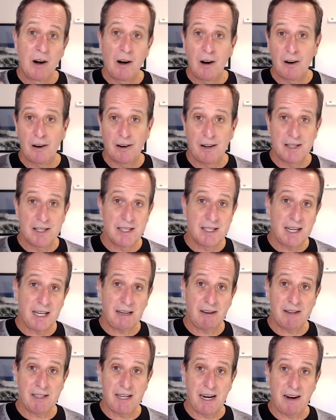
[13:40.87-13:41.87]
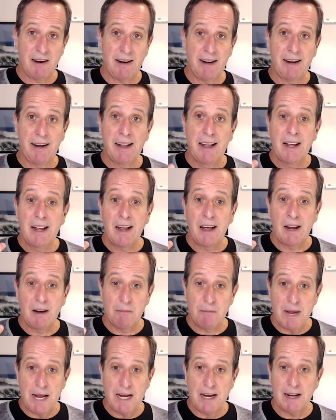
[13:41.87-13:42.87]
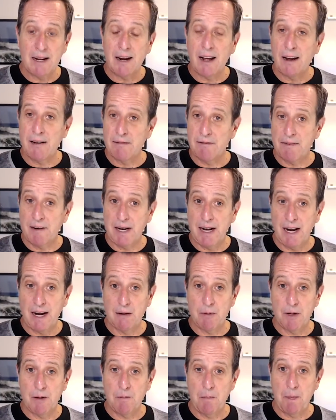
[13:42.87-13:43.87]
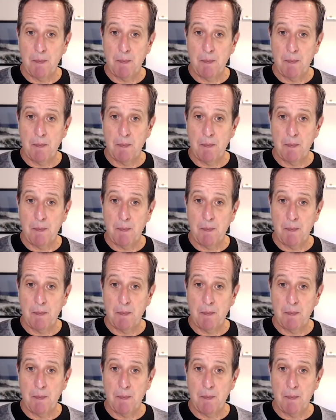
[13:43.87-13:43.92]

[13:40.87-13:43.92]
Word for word: or a secretariat and make it unforgettable.